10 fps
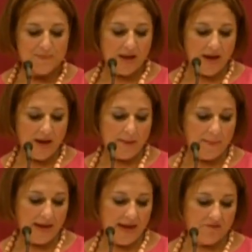Um,
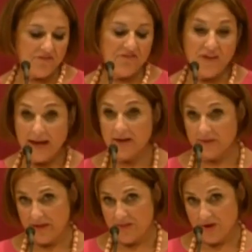and
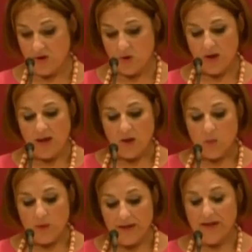finally though,
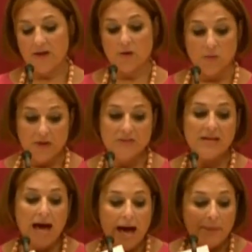we get a real
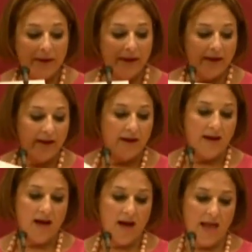topic.
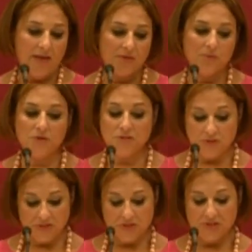And the
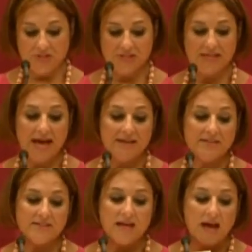producer
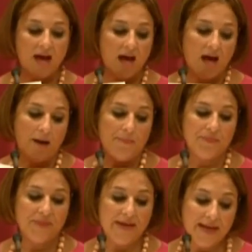says, Um,
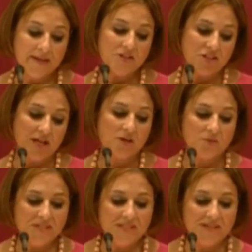Caitlyn Jenner
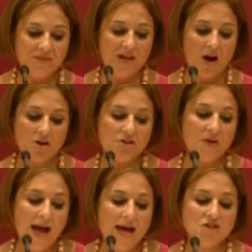received the Arthur
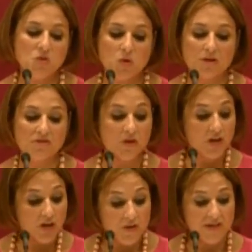Ashe Award for
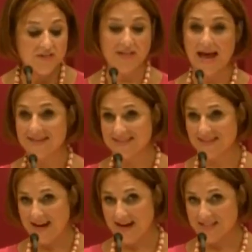Courage last
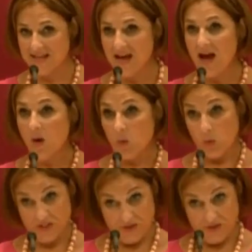night. What do you